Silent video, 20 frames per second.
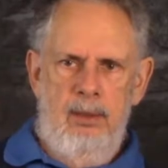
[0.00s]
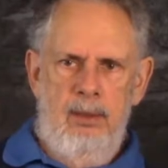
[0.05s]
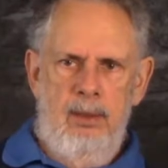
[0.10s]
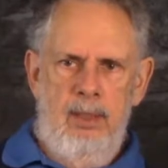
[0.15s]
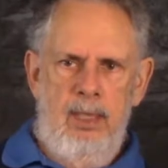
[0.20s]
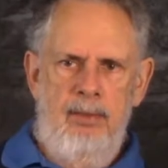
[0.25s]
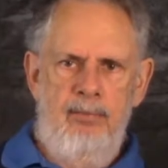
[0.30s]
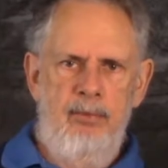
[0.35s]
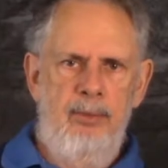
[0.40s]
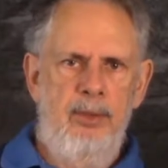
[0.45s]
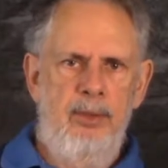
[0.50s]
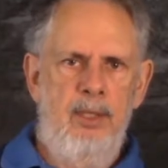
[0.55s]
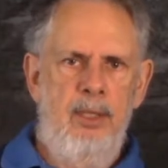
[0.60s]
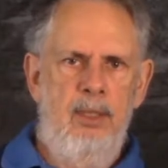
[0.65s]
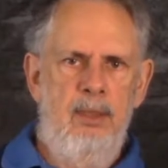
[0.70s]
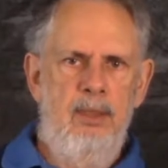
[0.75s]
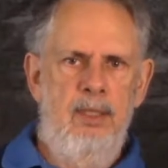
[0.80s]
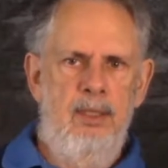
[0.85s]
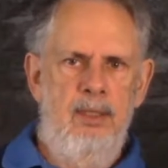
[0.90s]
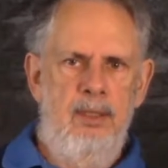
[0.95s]
Haven't we
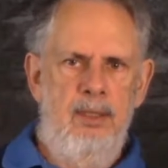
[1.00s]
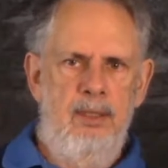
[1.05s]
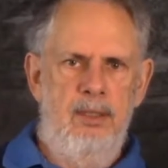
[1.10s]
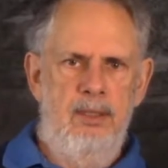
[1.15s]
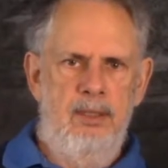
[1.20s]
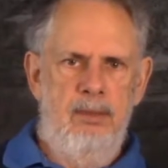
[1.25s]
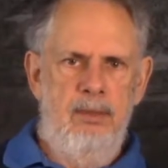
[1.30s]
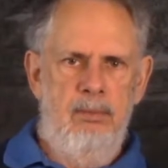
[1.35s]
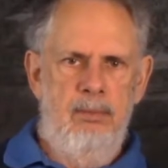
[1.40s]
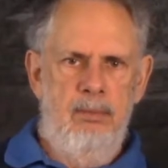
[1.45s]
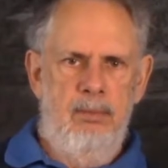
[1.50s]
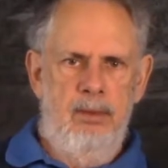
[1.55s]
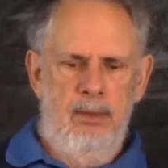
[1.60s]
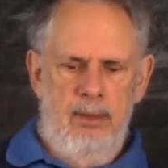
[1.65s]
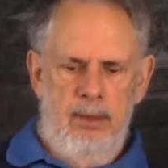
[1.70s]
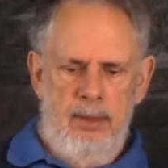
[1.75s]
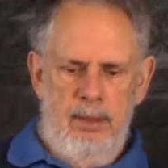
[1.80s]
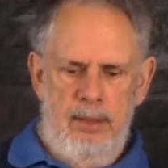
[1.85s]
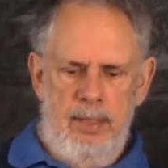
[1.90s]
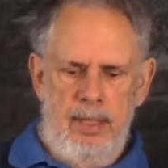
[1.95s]
all done this?
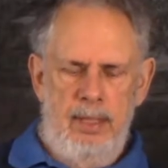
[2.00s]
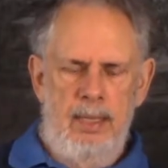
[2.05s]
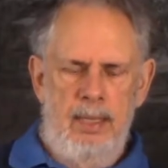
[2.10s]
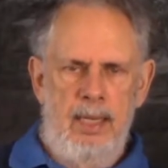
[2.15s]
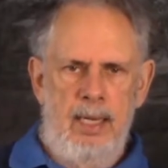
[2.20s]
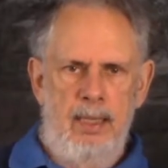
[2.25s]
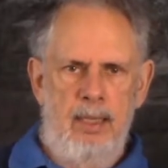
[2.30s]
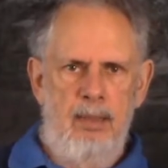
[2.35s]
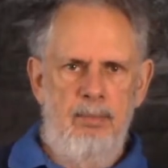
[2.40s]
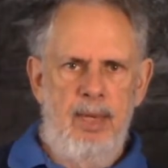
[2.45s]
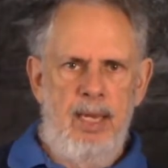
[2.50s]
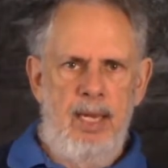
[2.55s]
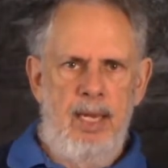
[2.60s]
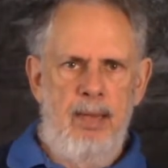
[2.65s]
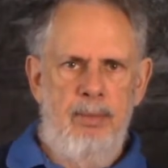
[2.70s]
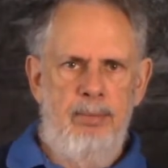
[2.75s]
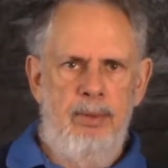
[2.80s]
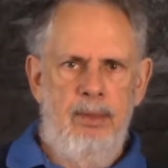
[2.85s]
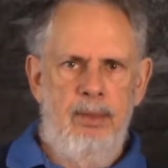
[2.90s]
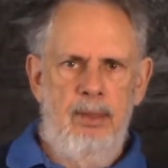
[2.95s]
Taken out our
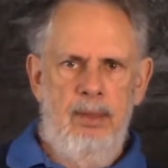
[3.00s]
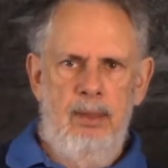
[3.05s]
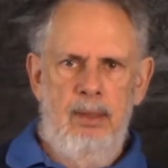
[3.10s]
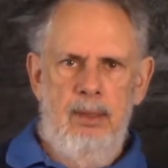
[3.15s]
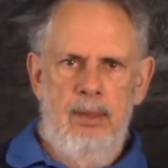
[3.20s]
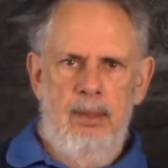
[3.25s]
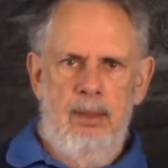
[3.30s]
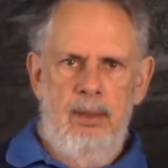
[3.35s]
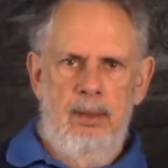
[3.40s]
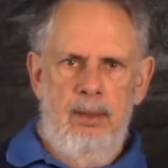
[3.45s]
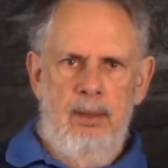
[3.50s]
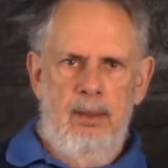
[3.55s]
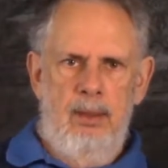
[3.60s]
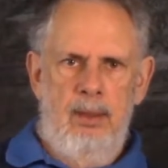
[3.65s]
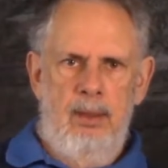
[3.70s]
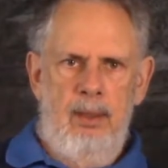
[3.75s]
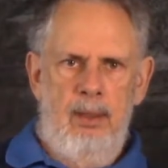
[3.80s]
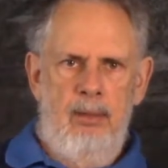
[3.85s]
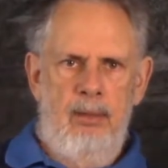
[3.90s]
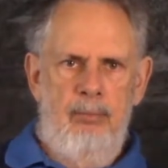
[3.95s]
map,
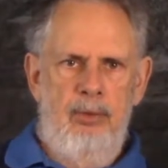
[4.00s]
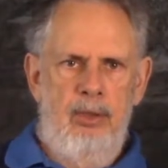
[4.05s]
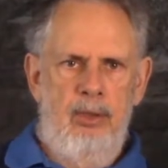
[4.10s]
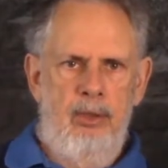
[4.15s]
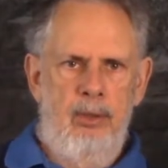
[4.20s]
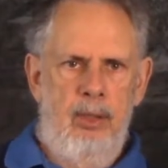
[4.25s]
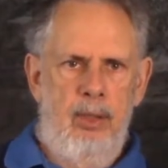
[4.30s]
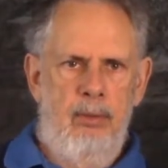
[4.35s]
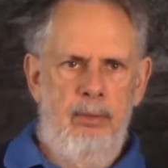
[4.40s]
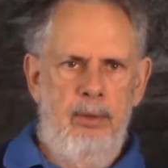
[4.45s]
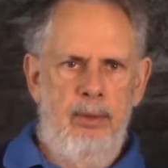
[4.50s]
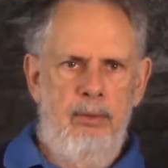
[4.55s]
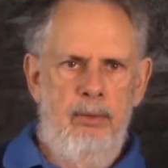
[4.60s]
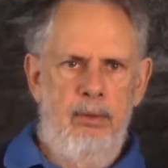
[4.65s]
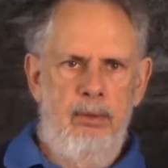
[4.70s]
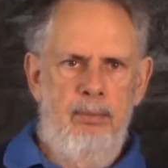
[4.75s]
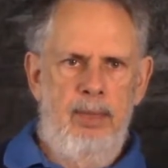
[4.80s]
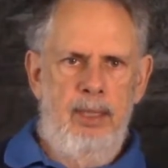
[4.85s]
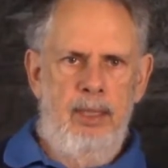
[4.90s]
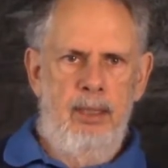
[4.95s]
and we thought we
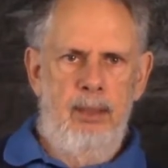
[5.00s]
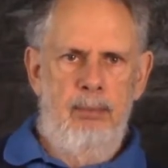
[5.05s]
were making